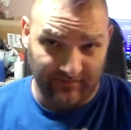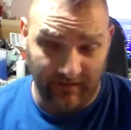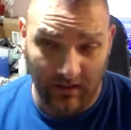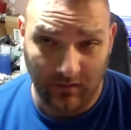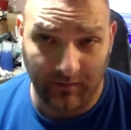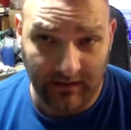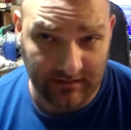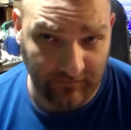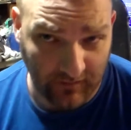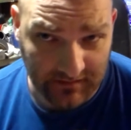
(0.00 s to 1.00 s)
video because
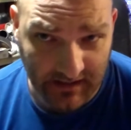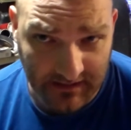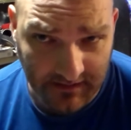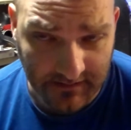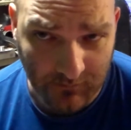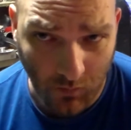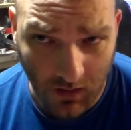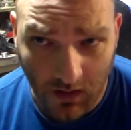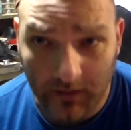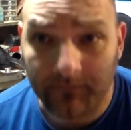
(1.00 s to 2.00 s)
the first take didn't
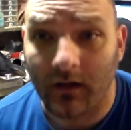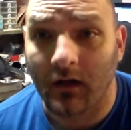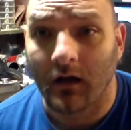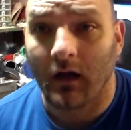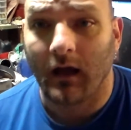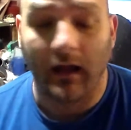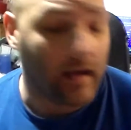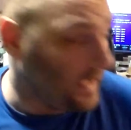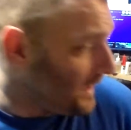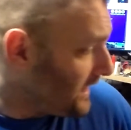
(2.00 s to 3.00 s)
work.
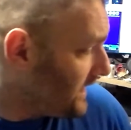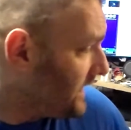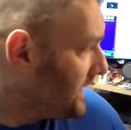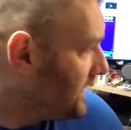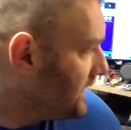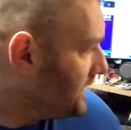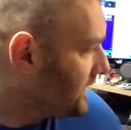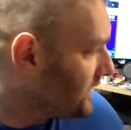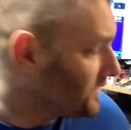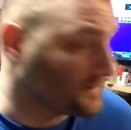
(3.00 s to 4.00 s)

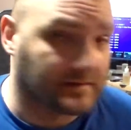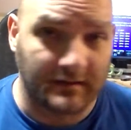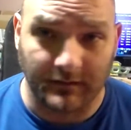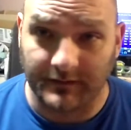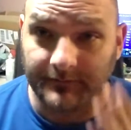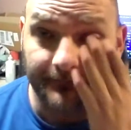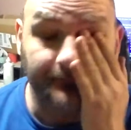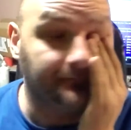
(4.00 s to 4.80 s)
Anywho's and Susan.